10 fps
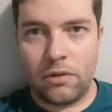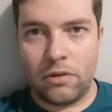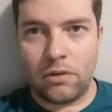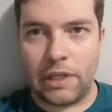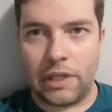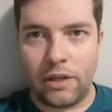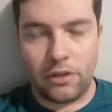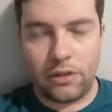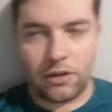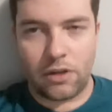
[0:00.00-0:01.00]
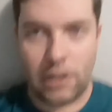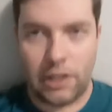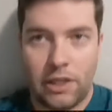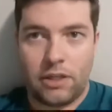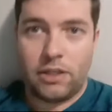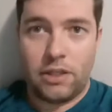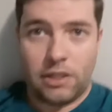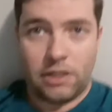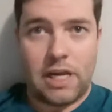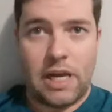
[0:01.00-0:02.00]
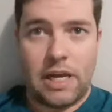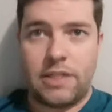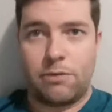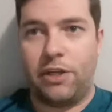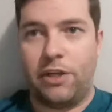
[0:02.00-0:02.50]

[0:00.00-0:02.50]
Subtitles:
Yeah, you're not. Yeah, it doesn't mean you're